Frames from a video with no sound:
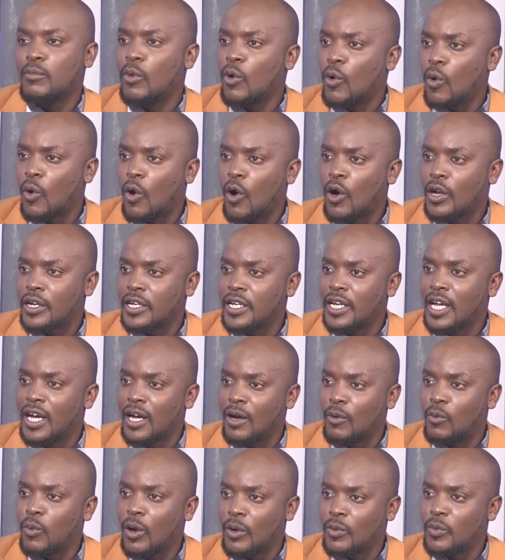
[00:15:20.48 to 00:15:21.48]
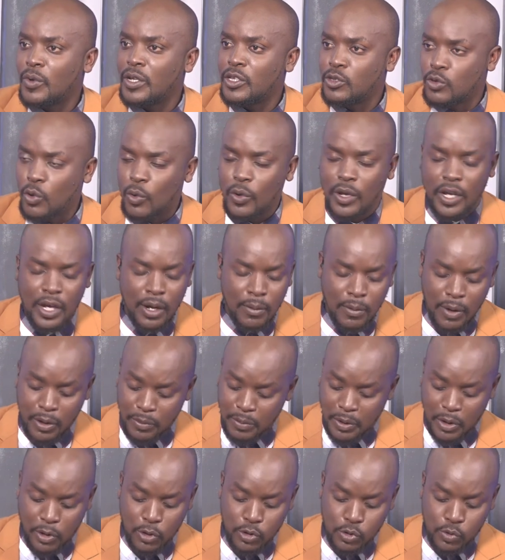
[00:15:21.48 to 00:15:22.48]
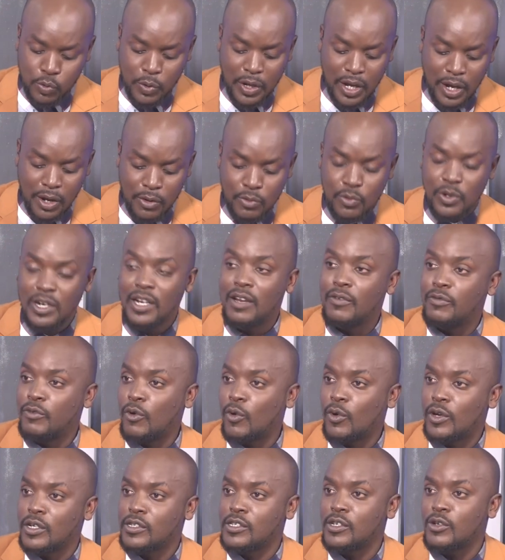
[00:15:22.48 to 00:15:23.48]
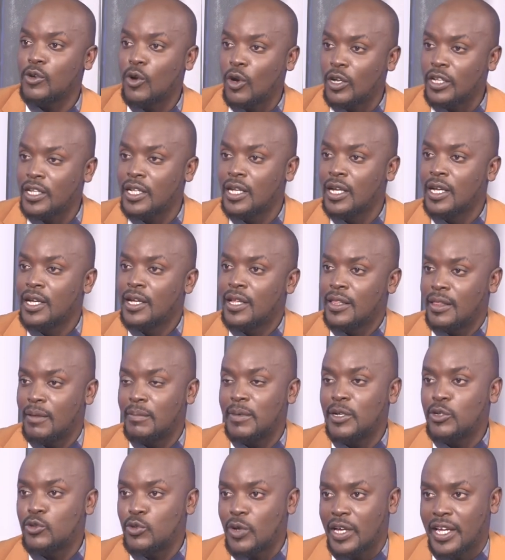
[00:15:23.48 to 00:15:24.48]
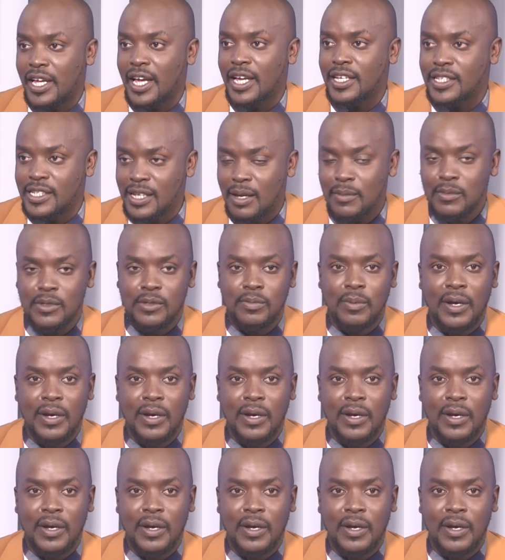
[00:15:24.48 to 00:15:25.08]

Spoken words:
more on what we're talking about because we are really focusing on the matric exams.